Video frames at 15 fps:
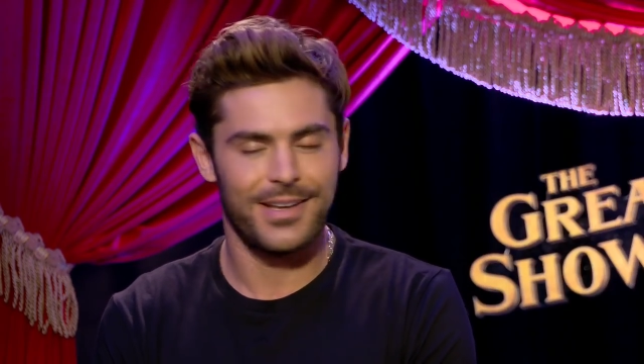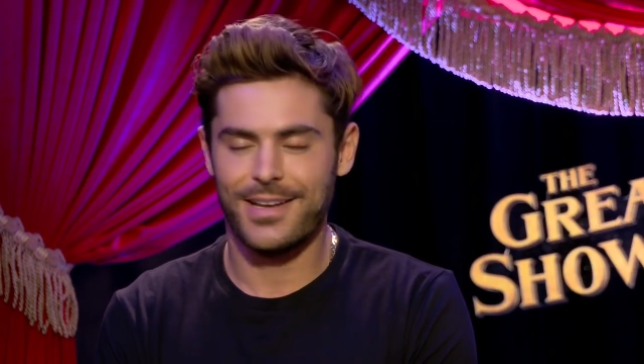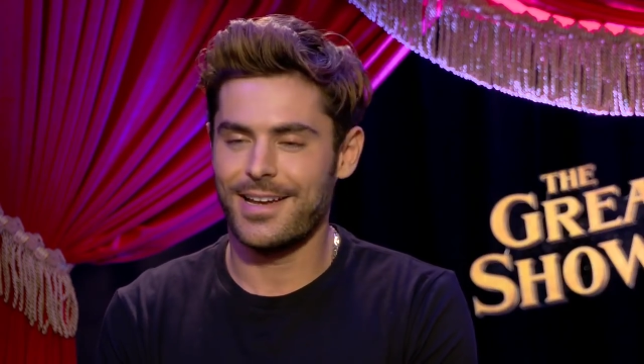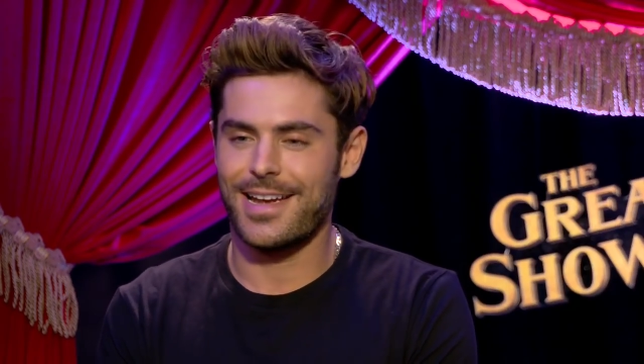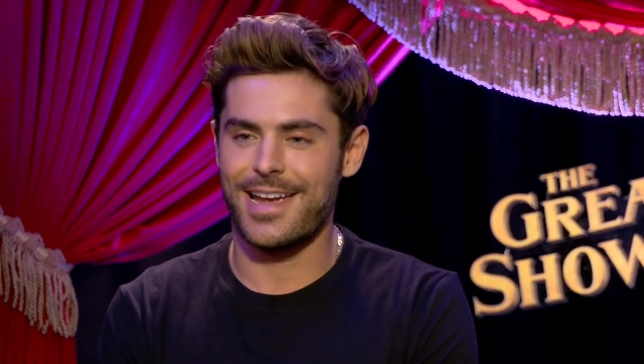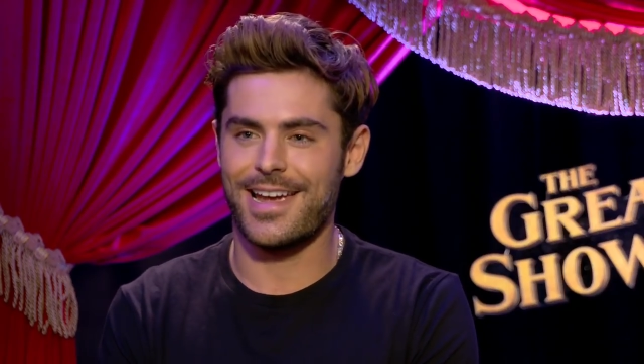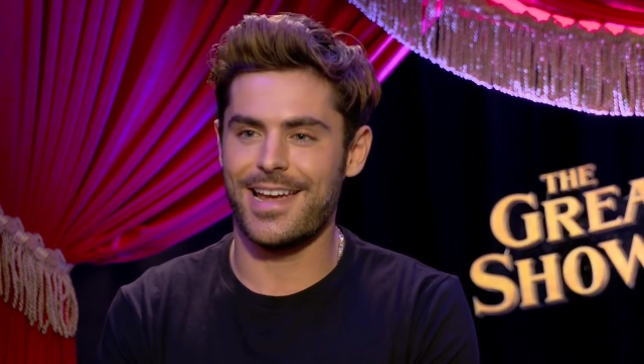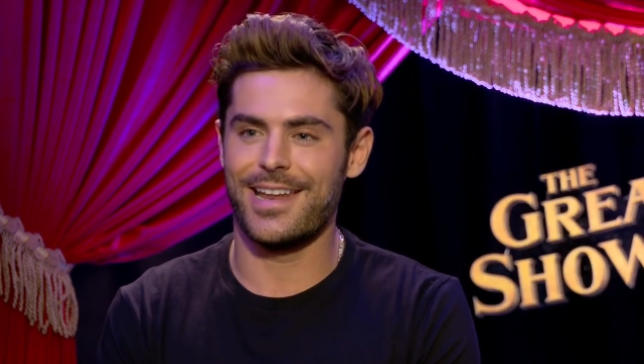
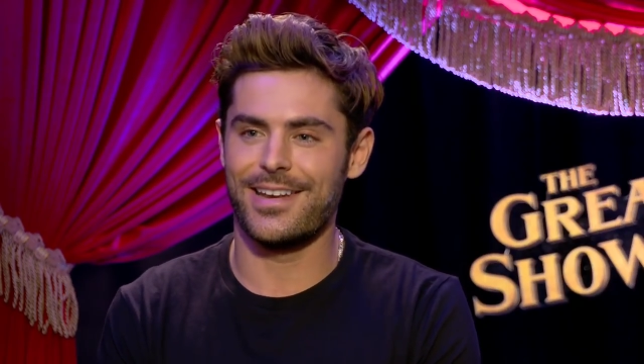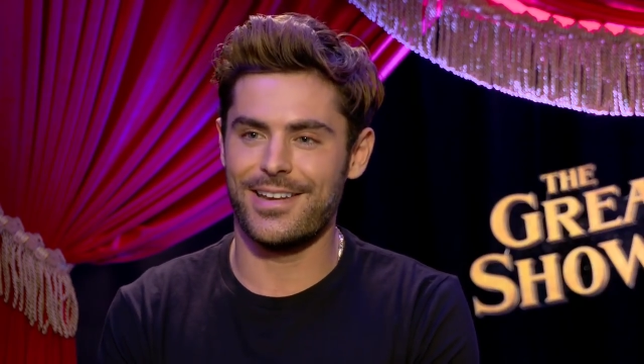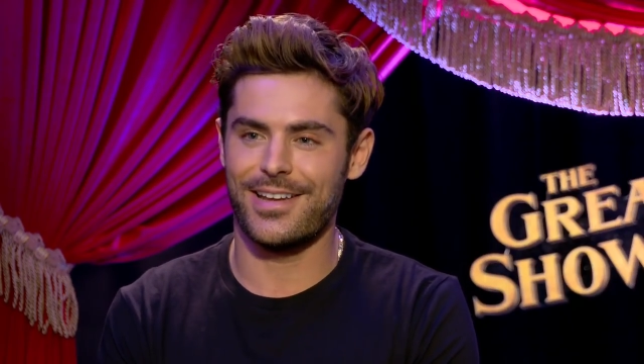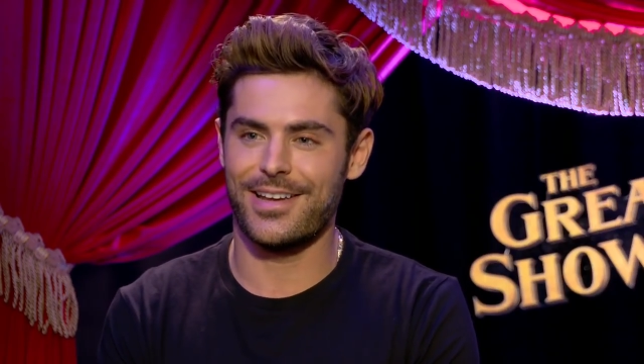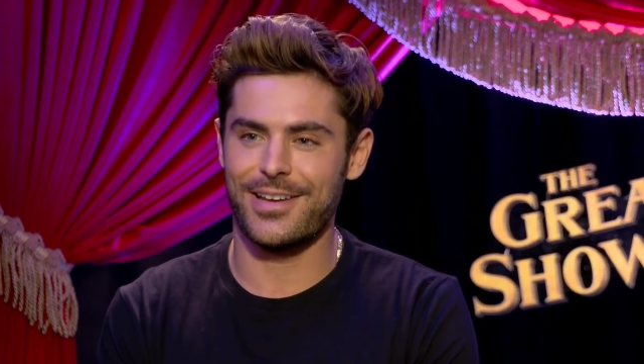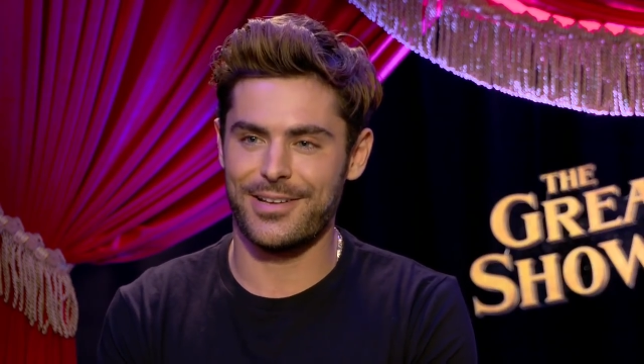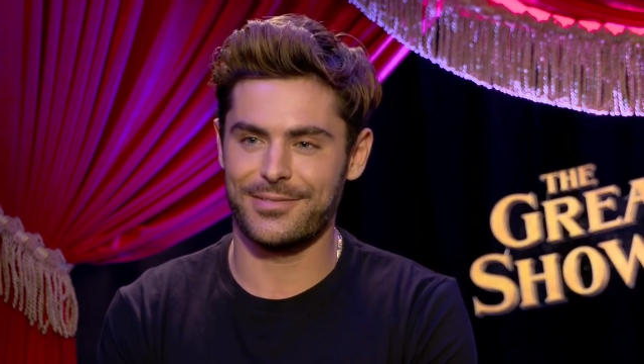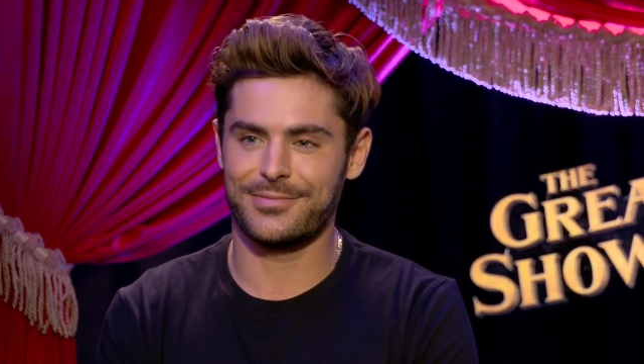Yeah. And
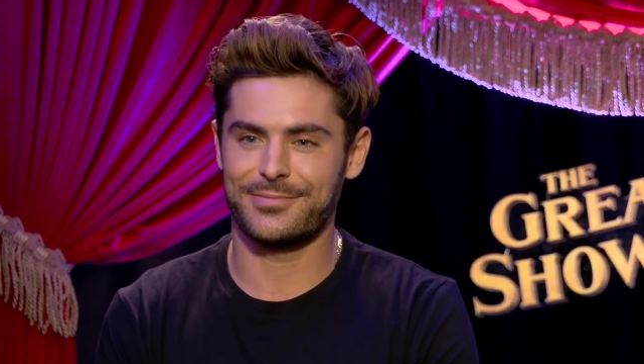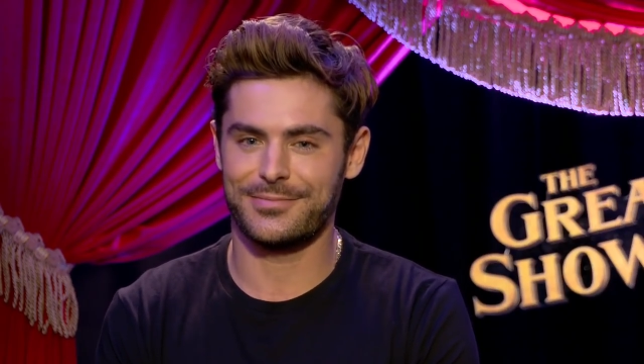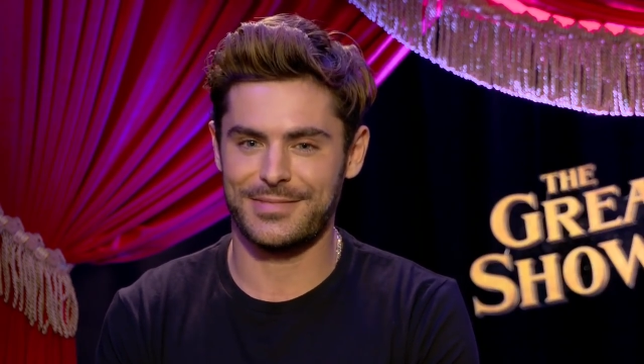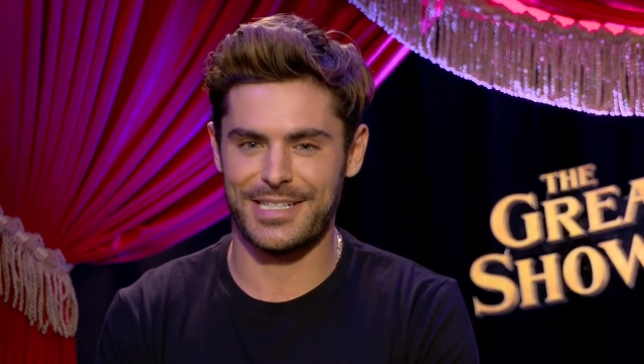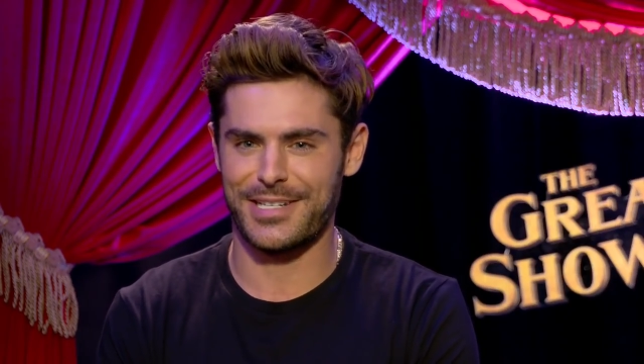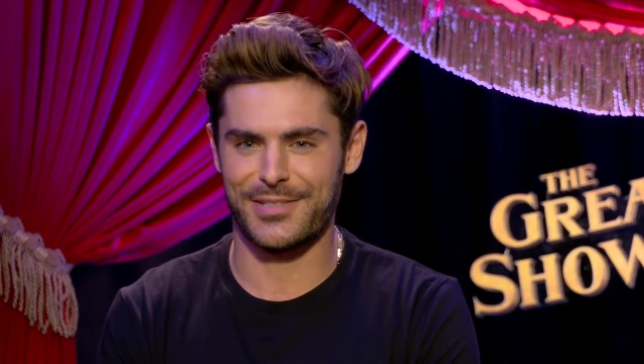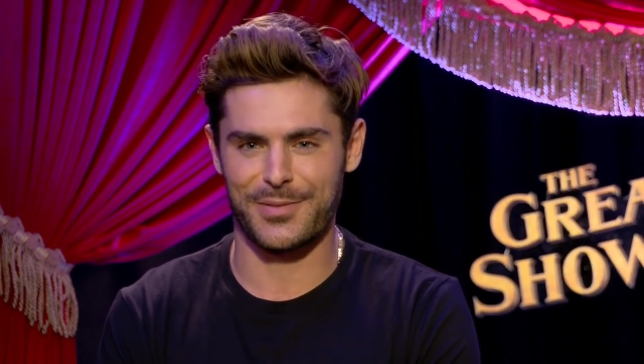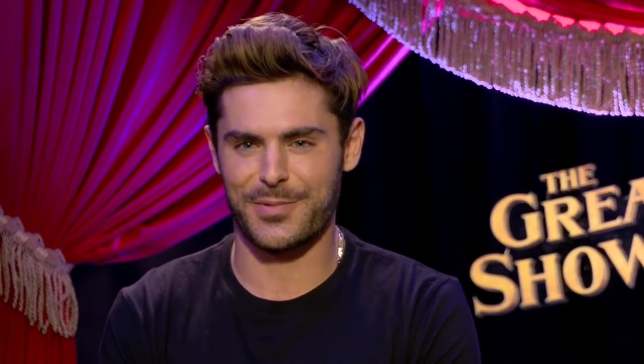
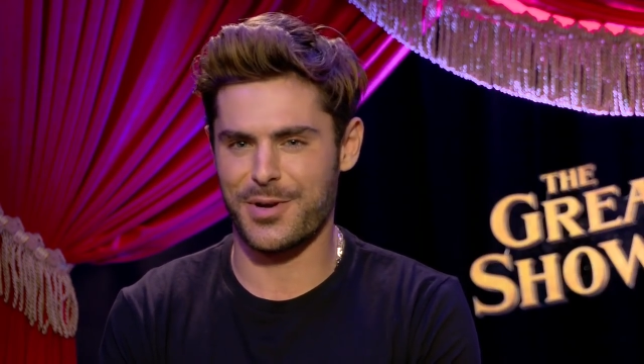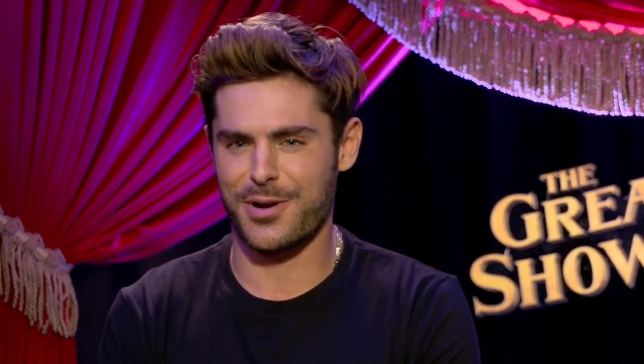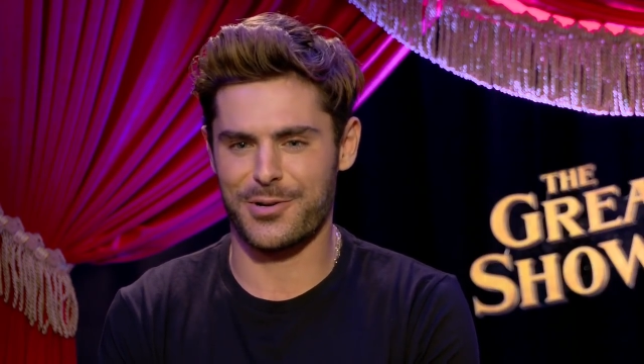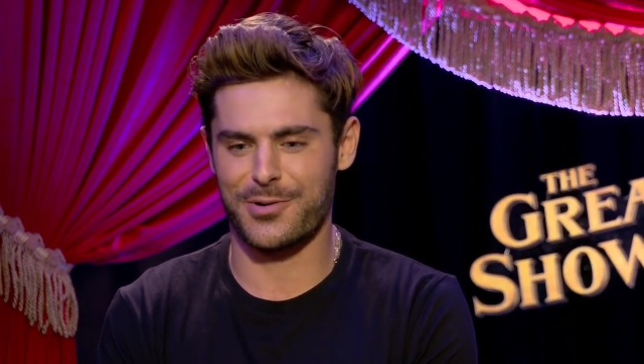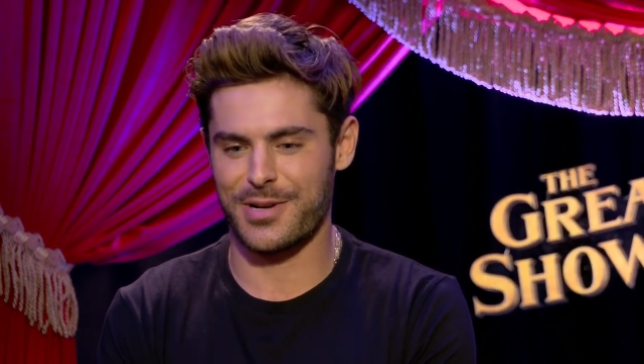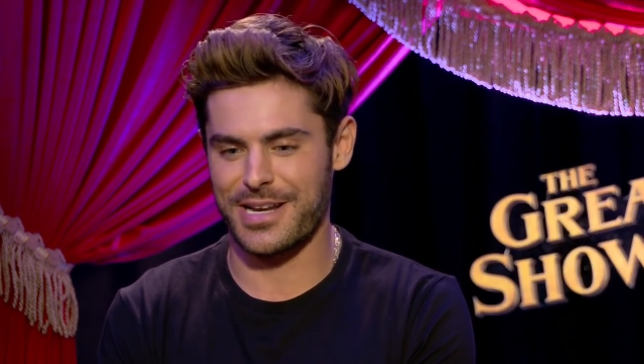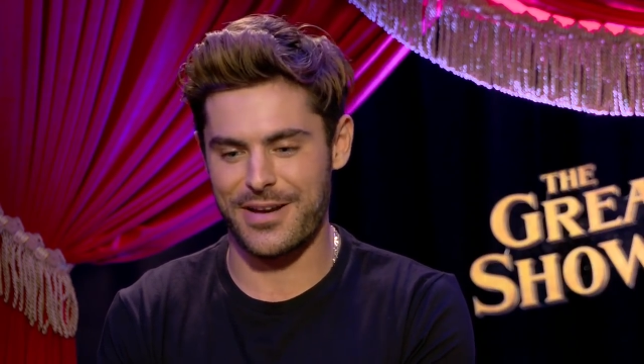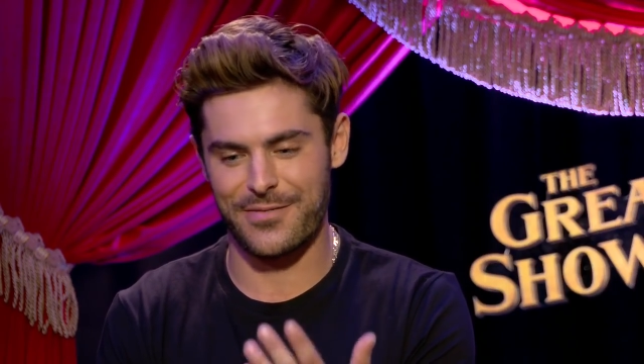that ends up
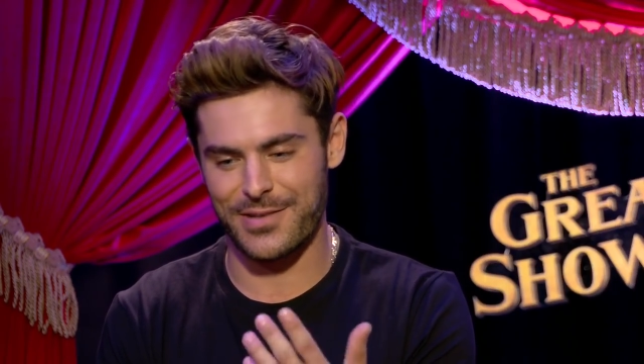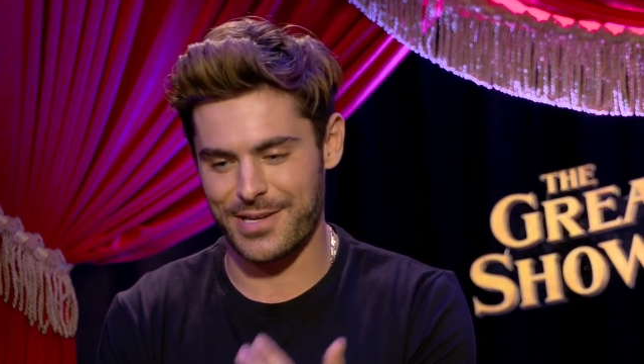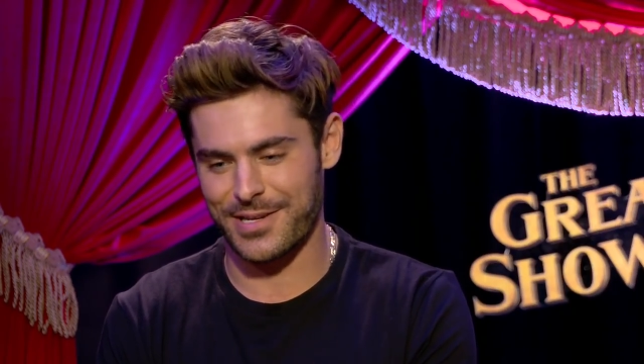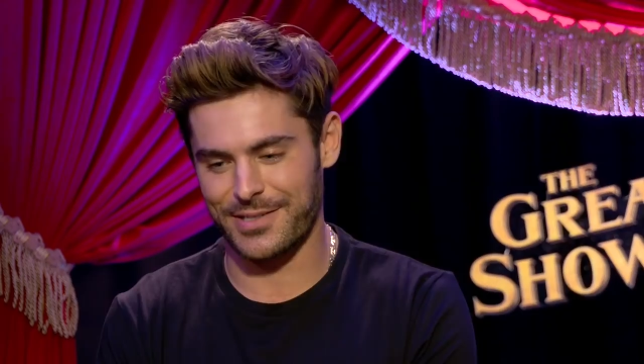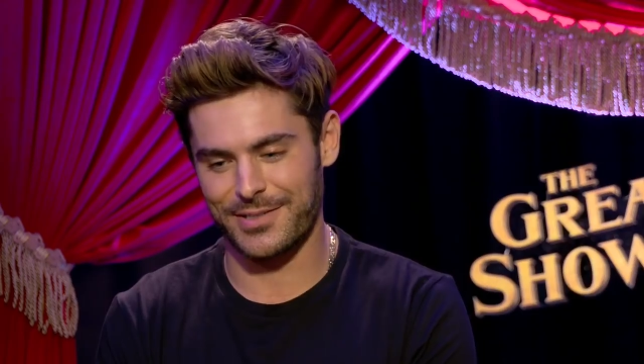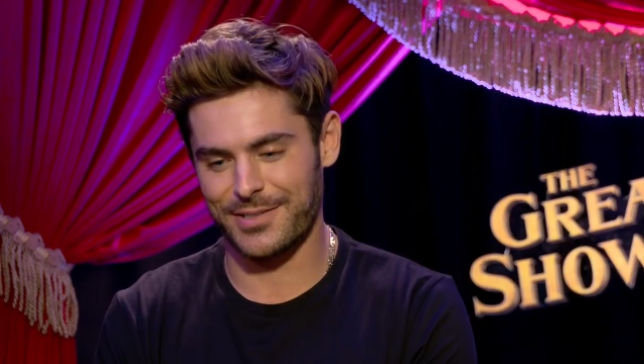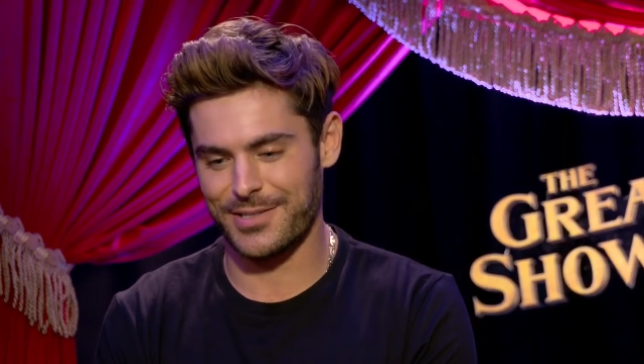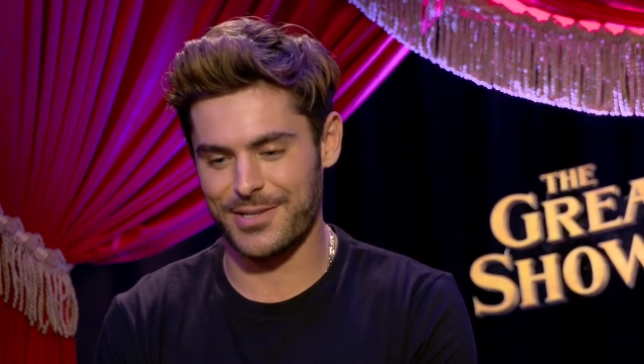conquering everything,
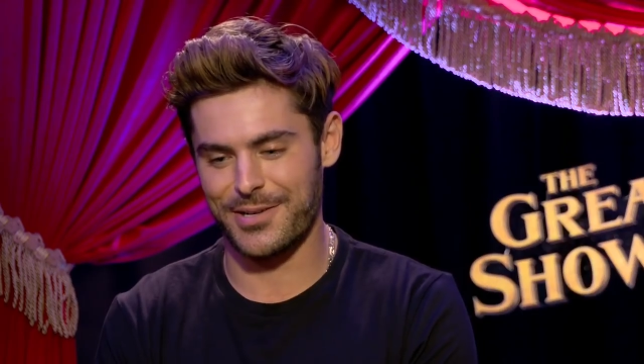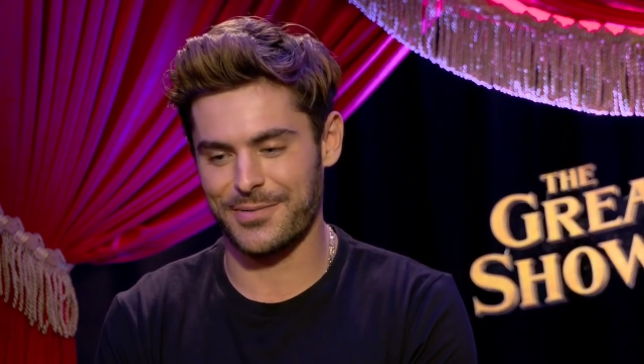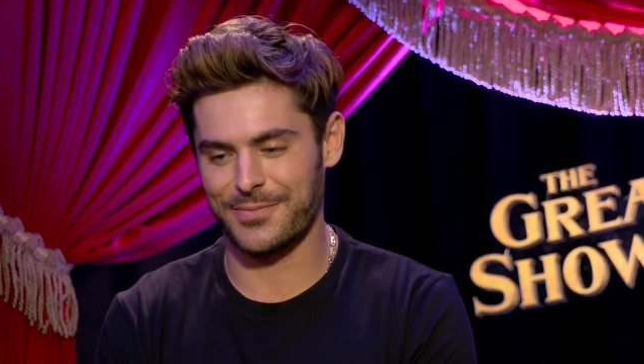you know.